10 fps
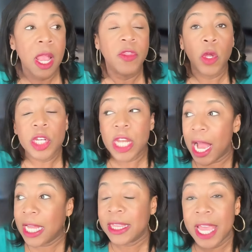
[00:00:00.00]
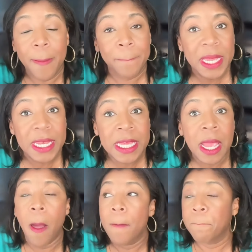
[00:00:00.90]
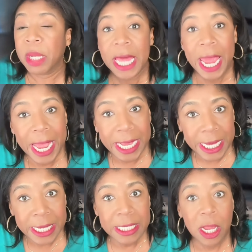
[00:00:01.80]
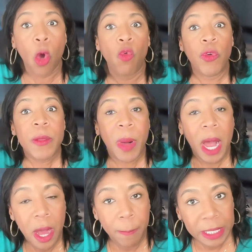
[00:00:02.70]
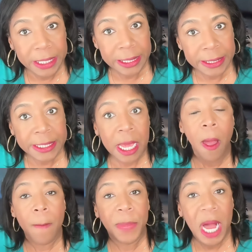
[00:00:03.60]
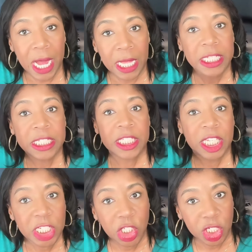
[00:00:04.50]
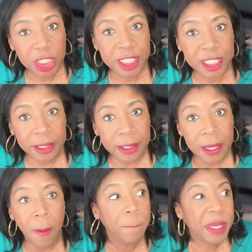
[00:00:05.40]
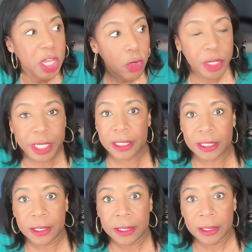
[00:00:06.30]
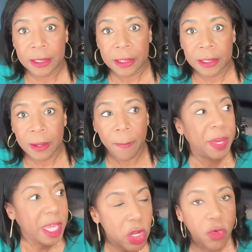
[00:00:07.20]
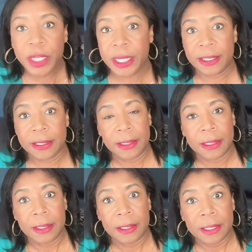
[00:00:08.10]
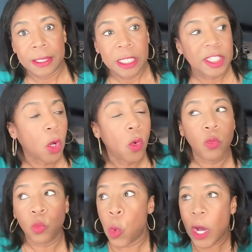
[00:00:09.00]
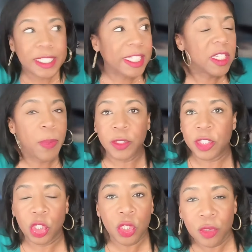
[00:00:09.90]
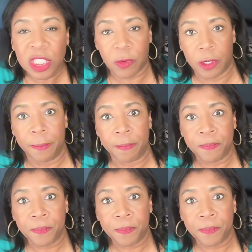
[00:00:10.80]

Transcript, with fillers: There are not that many Black Republican politicians, period. Period. So what is he supposed to choose from?